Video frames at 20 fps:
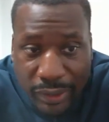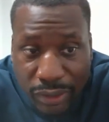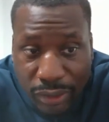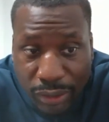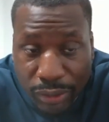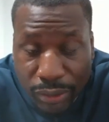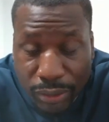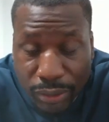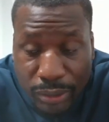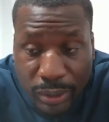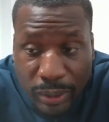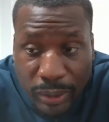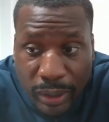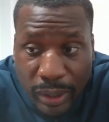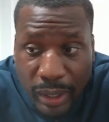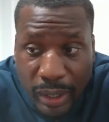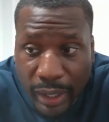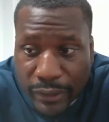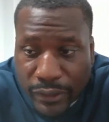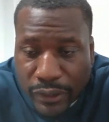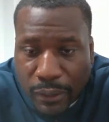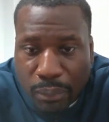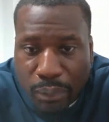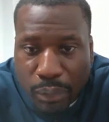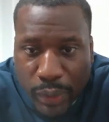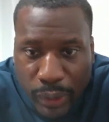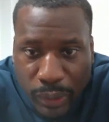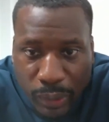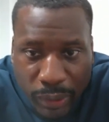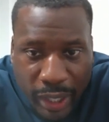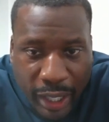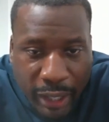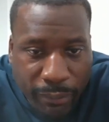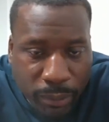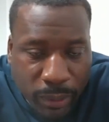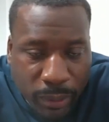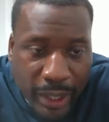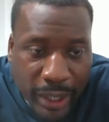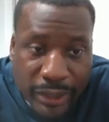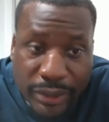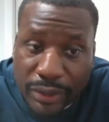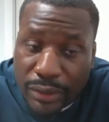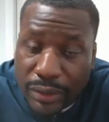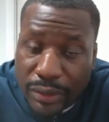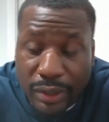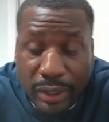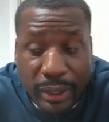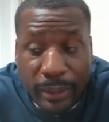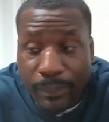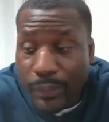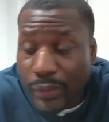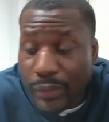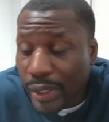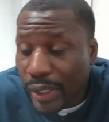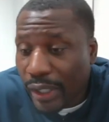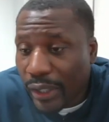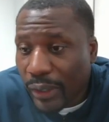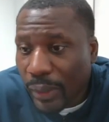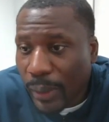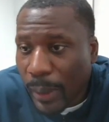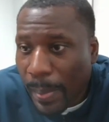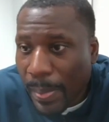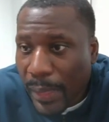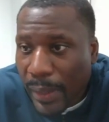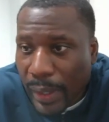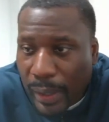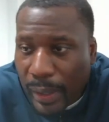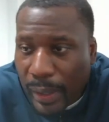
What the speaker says: do to build that relationship. You know,